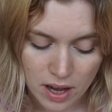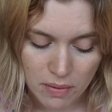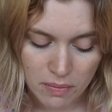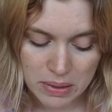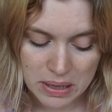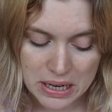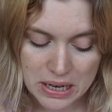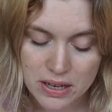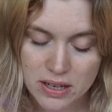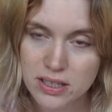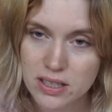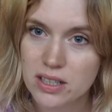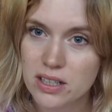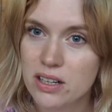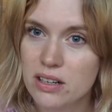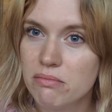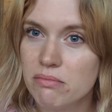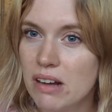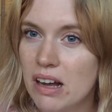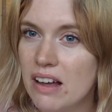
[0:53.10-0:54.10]
because you
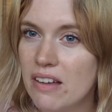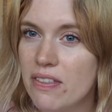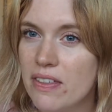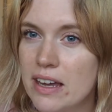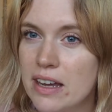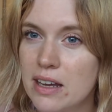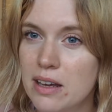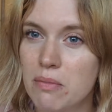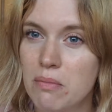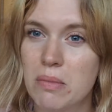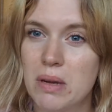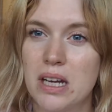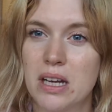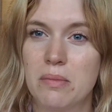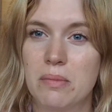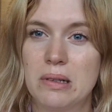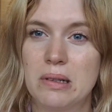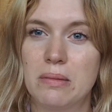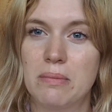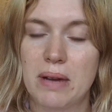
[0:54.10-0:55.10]
know, I think
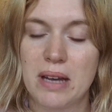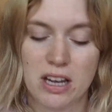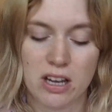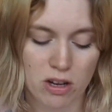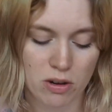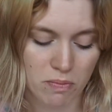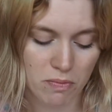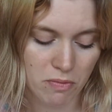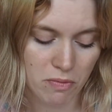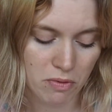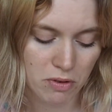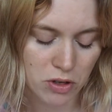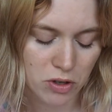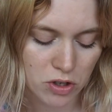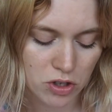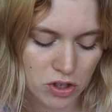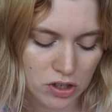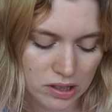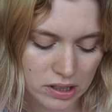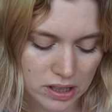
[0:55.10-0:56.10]
minimal makeup
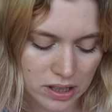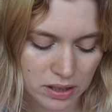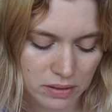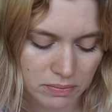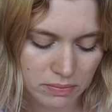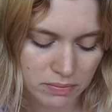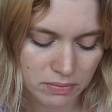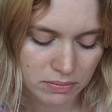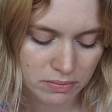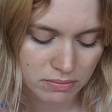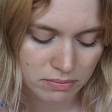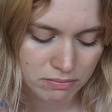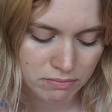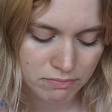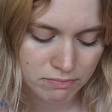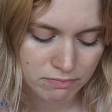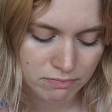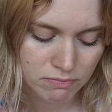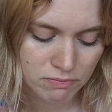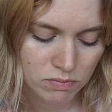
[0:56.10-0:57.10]
usually
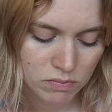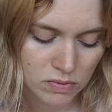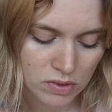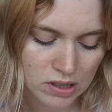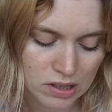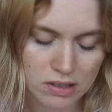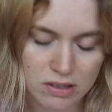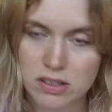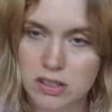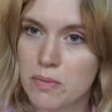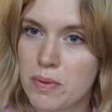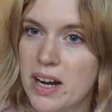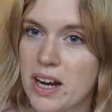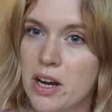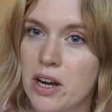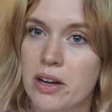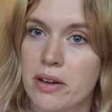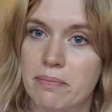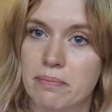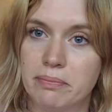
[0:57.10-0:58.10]
looks quite
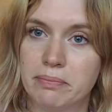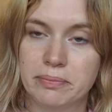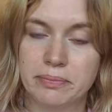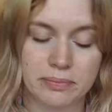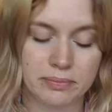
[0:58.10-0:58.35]
good.